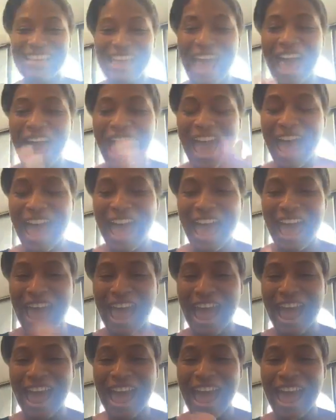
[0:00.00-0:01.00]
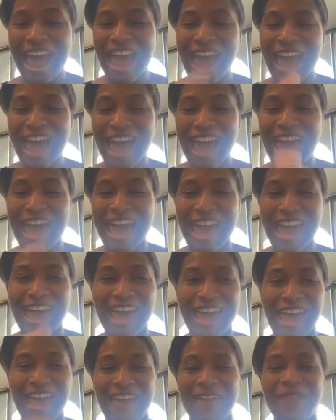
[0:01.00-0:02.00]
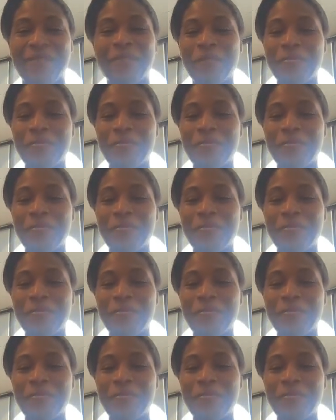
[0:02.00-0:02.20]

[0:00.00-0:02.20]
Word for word: Yay!